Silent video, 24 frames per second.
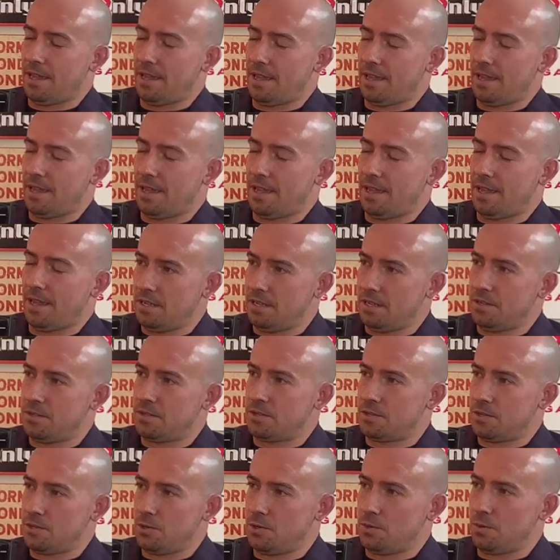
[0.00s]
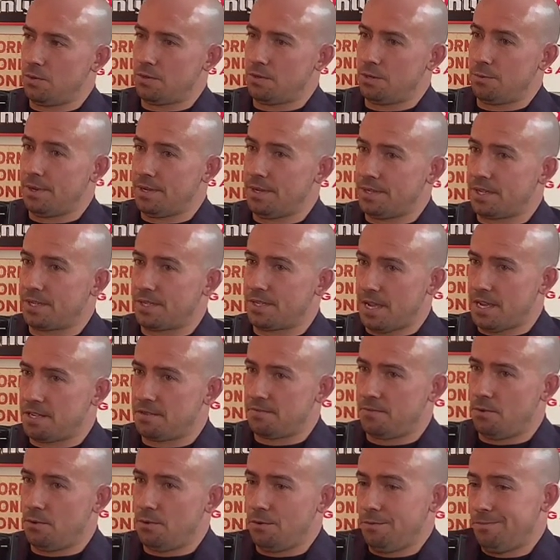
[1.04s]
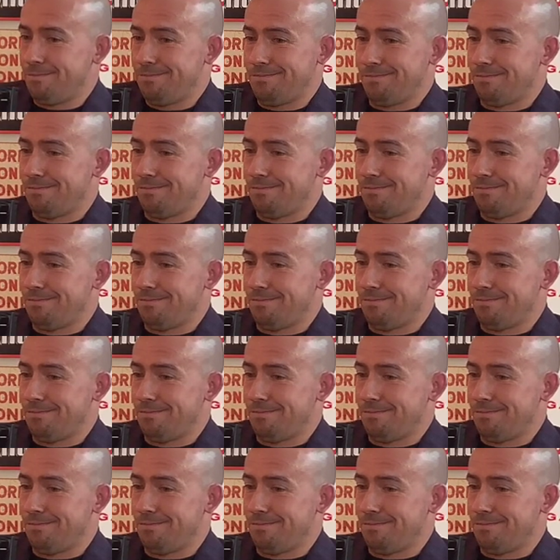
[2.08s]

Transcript: activities to be successful,